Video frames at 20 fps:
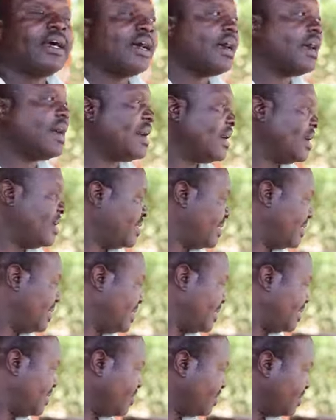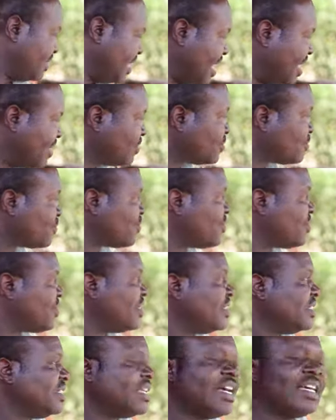The
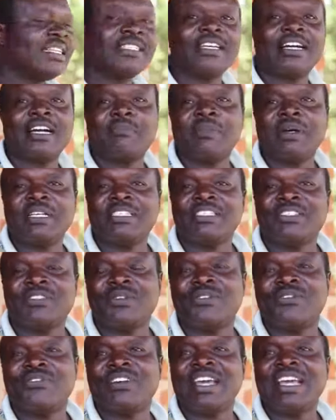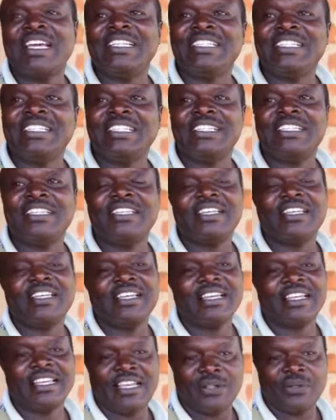Langstroth has a capacity of 80
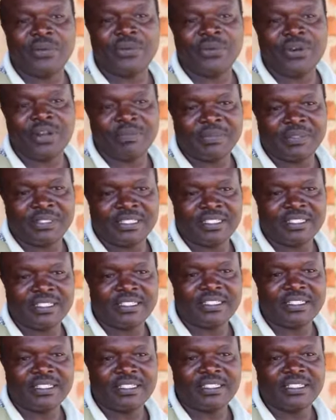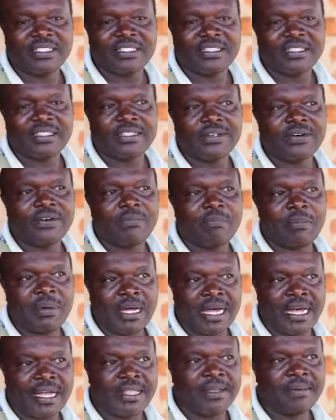kilograms
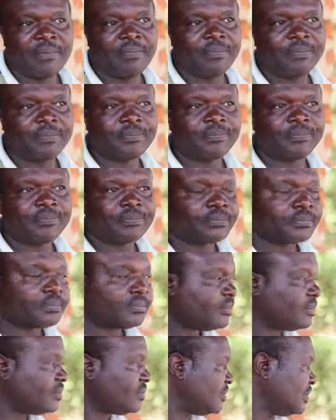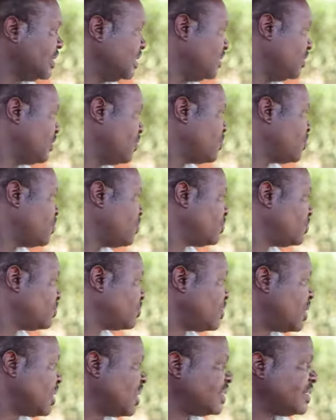per annum. Okay. And the local
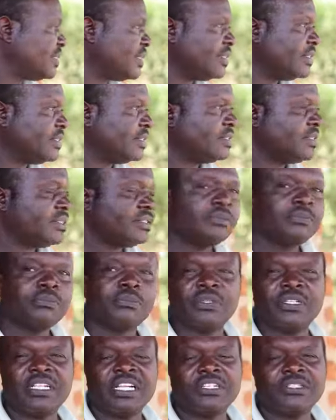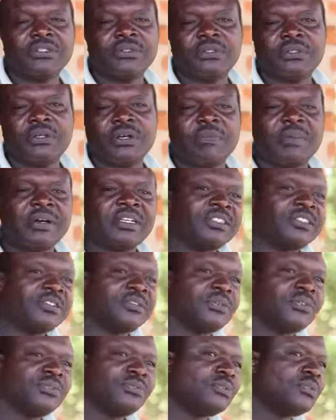also has a production
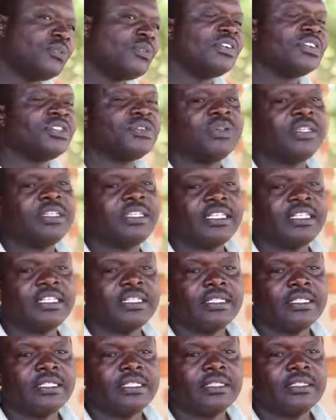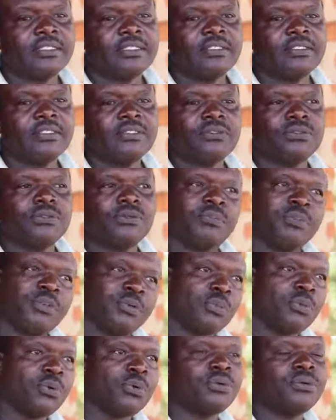capacity of over 20. Could
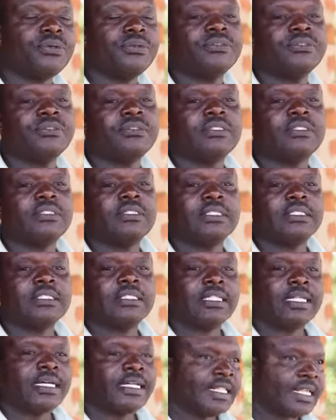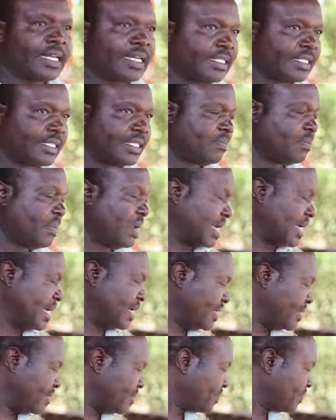be more than that per
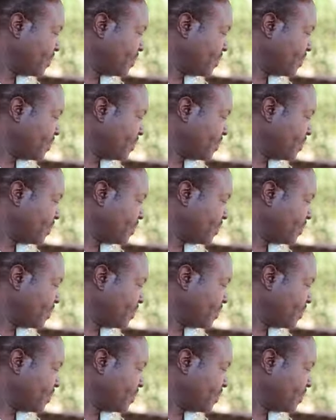annum.